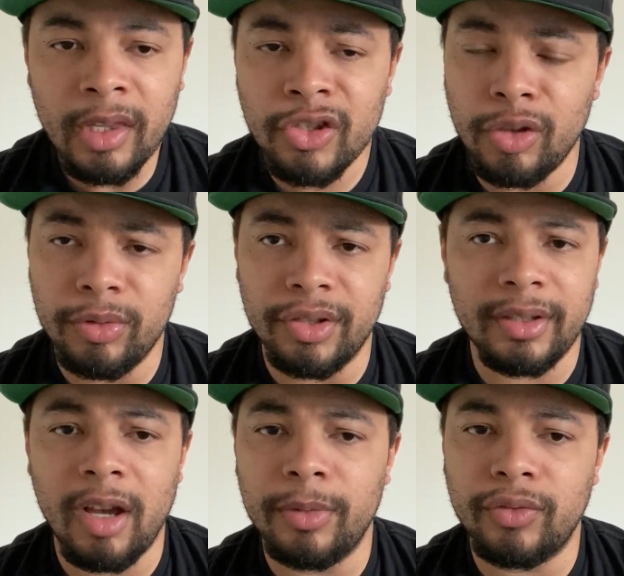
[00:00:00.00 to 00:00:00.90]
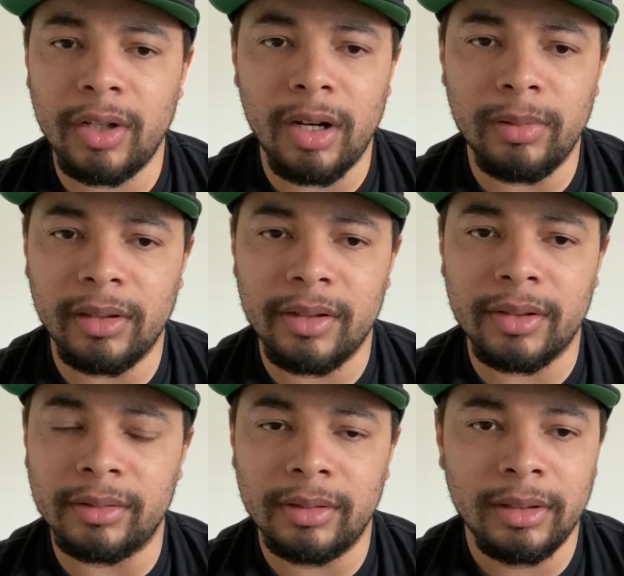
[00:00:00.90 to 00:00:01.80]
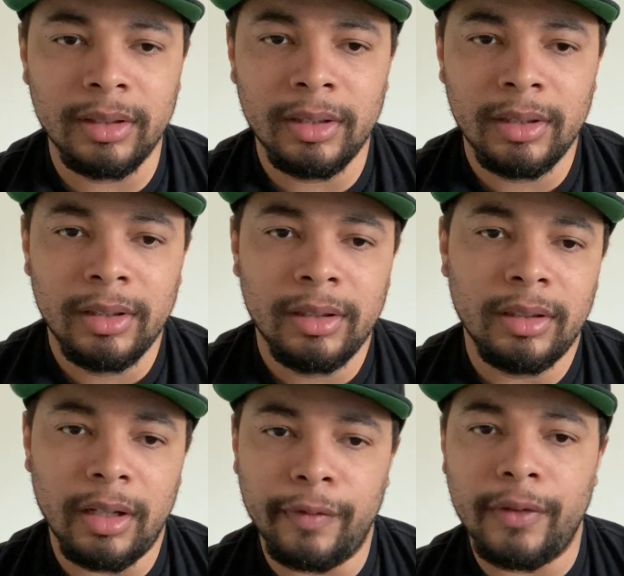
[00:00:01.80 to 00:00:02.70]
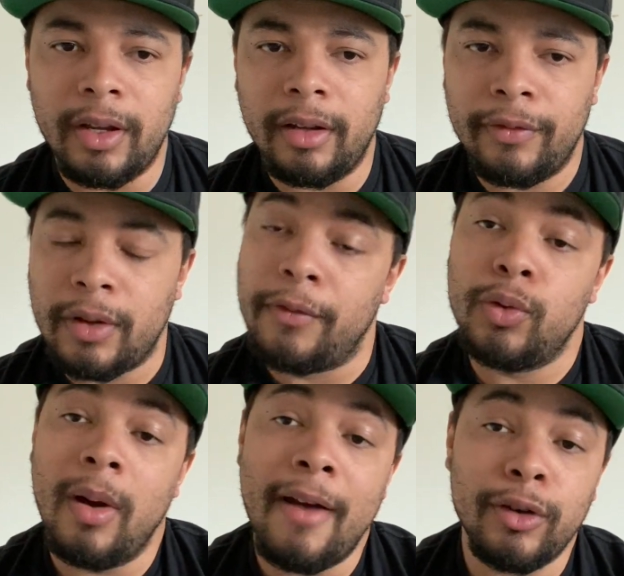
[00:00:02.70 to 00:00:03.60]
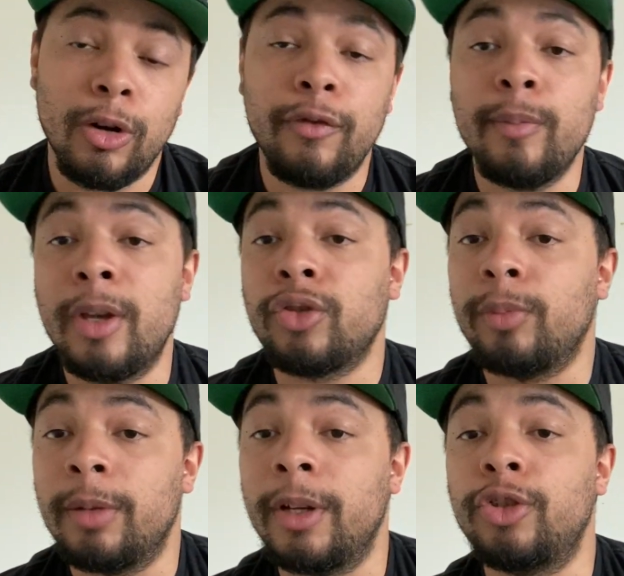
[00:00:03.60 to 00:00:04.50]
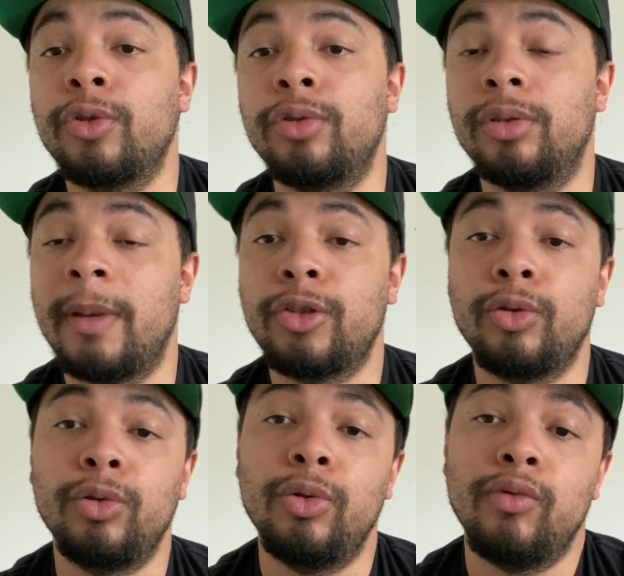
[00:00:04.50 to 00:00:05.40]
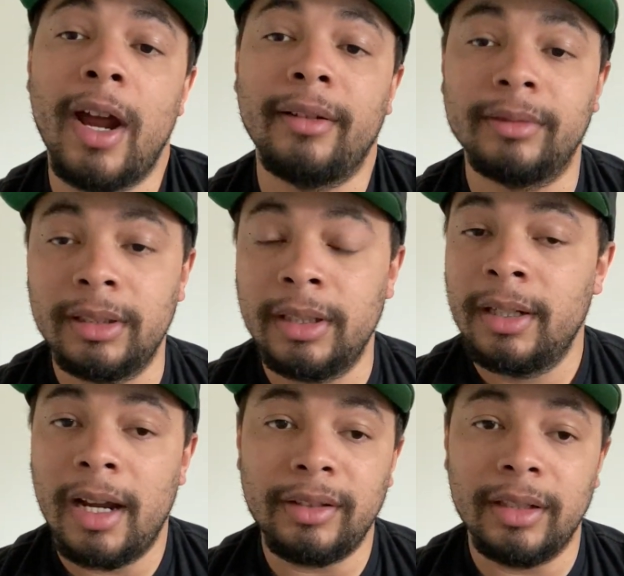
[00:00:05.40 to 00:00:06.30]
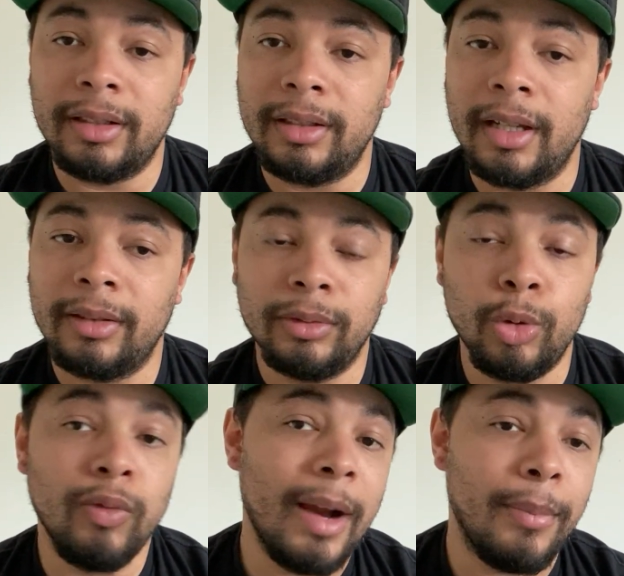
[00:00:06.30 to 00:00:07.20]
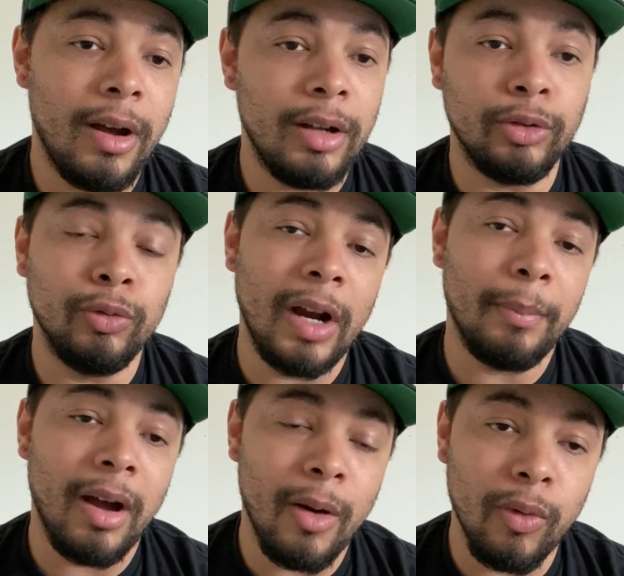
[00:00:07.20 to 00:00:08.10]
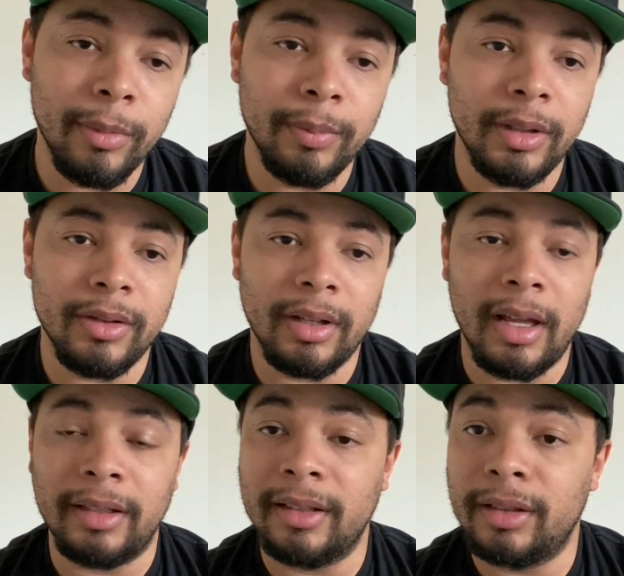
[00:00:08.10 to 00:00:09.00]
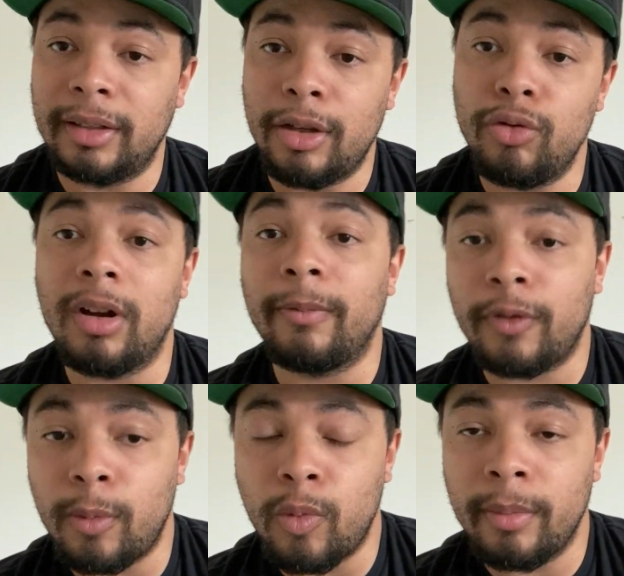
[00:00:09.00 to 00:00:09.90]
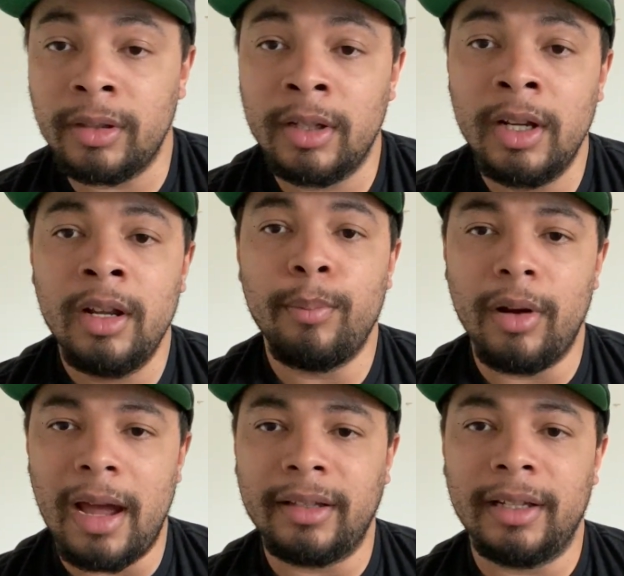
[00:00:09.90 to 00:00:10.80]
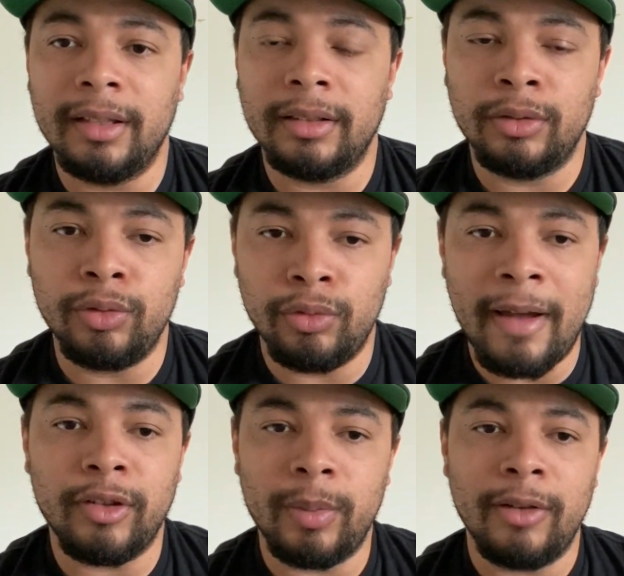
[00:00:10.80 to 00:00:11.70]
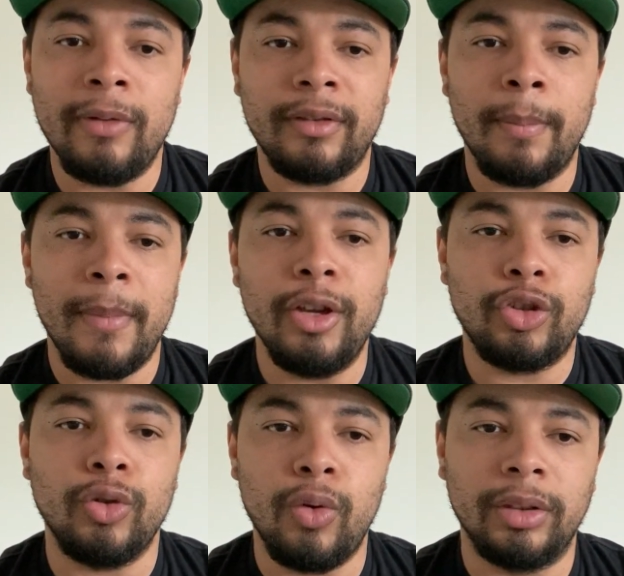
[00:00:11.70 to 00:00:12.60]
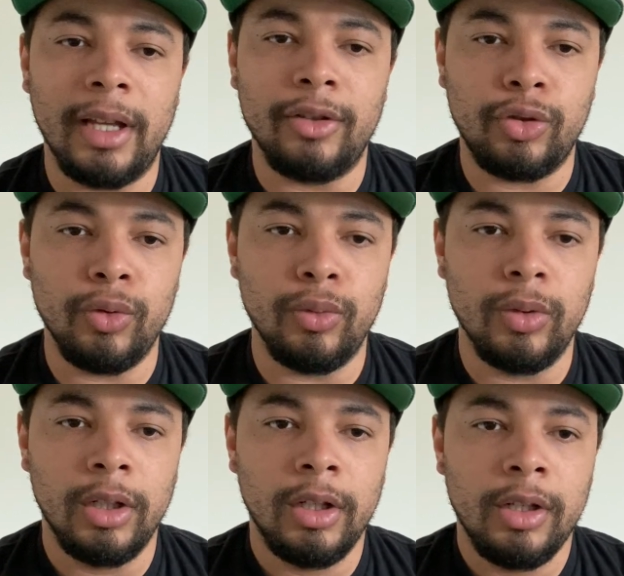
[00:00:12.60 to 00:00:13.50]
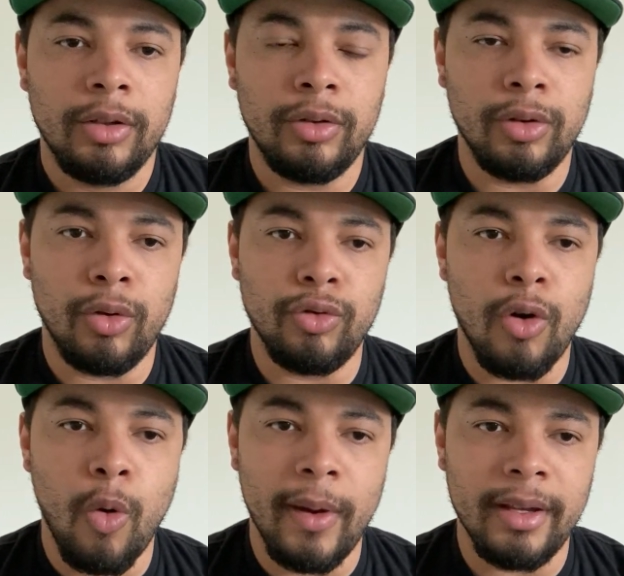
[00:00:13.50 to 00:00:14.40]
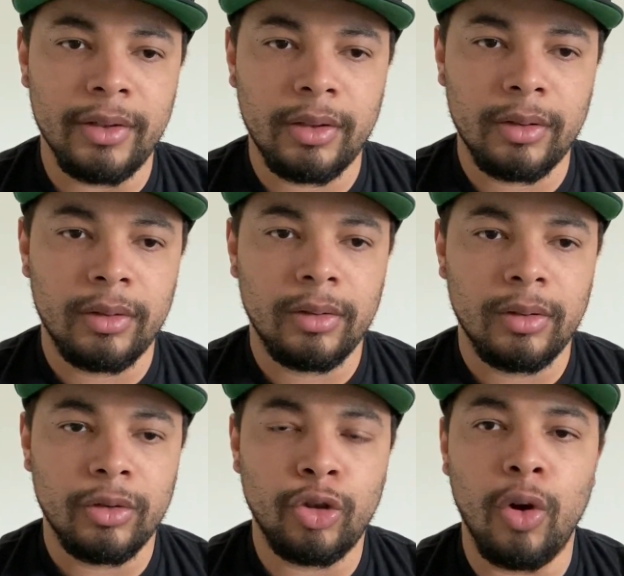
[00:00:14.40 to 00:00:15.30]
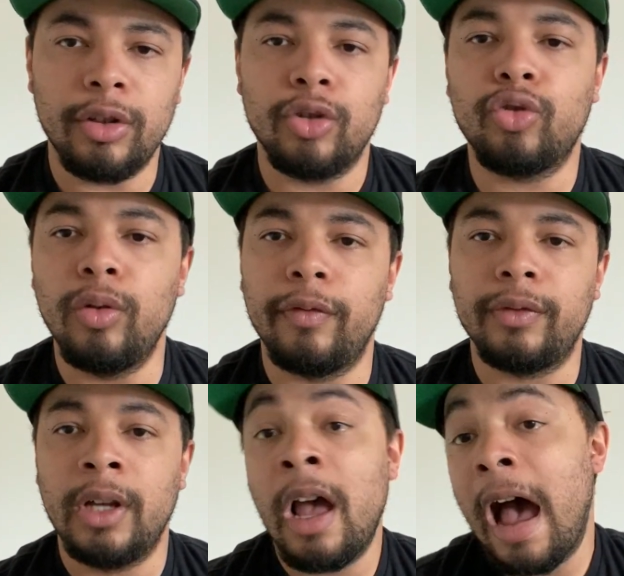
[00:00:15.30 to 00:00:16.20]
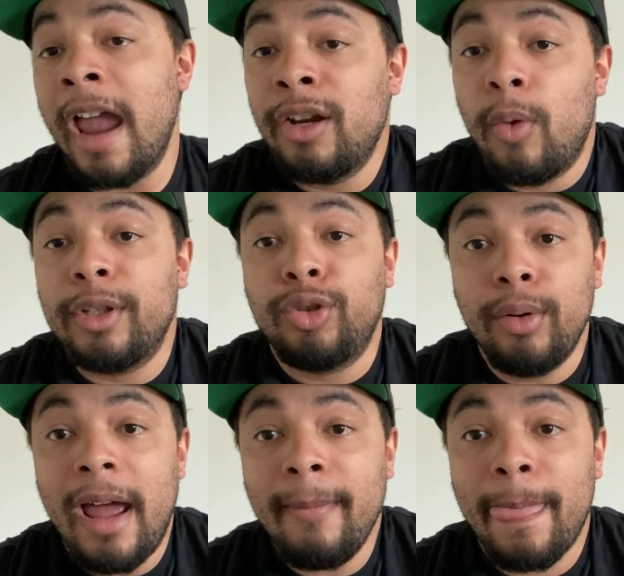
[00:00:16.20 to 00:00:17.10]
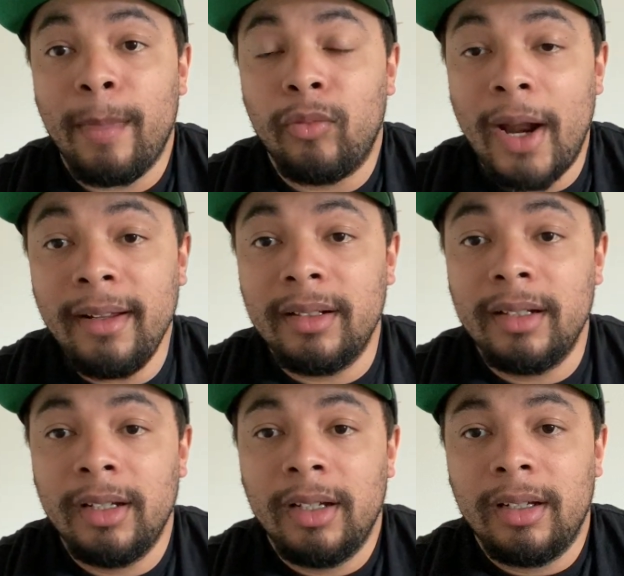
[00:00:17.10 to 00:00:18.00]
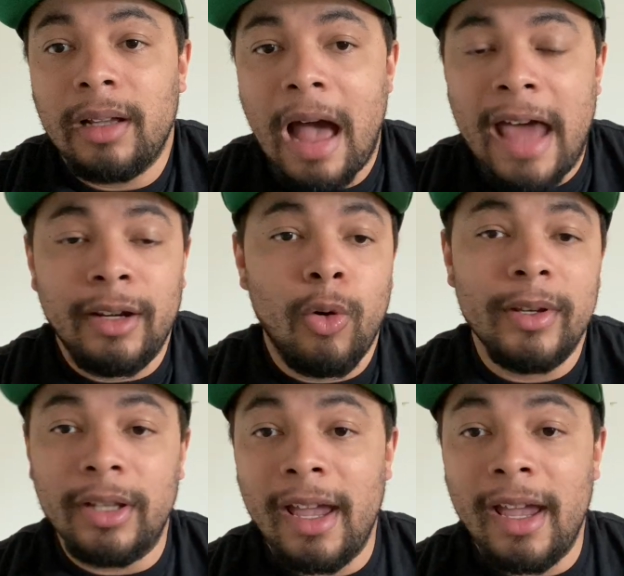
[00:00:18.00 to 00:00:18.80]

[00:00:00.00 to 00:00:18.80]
She would just tell me straight up, look, listen, if you're gonna have a girlfriend, make sure you do right. At the end of the day, do right by her, do right by a woman, because at the end of the day, you come from a woman. But at the end, you have to make sure that you always talk your truth. I ain't always do that, right? I didn't always.